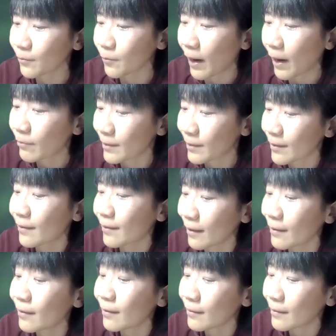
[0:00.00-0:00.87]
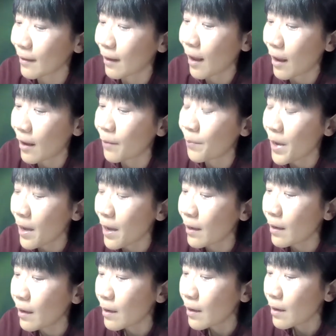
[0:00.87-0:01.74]
So outside the
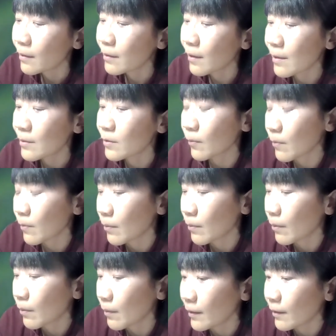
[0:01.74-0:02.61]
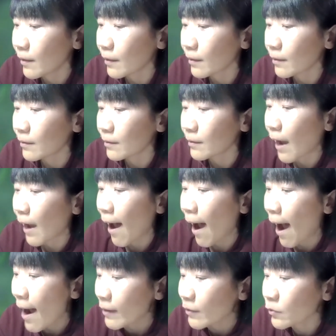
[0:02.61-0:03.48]
AMA, there is already the
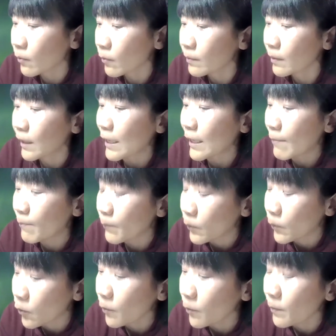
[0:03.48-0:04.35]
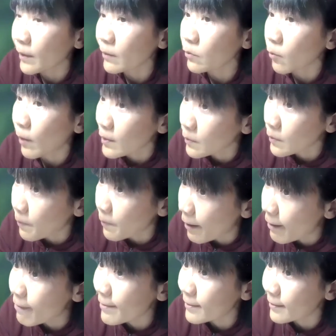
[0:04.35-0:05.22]
act on improving
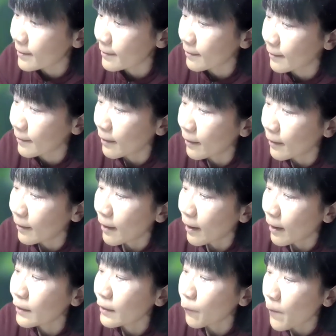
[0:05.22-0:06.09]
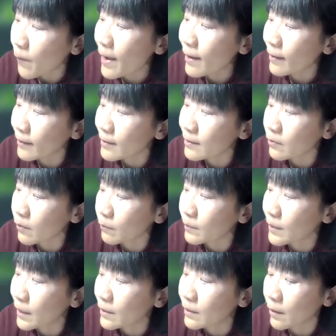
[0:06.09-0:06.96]
transparency and the fairness
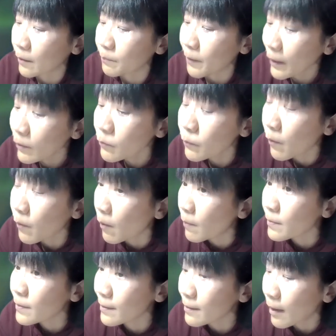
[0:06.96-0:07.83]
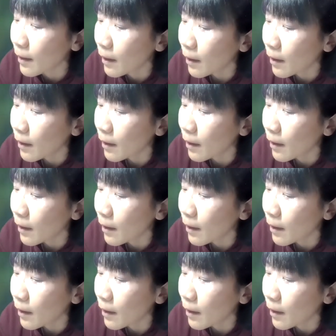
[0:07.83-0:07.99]
of digital platforms,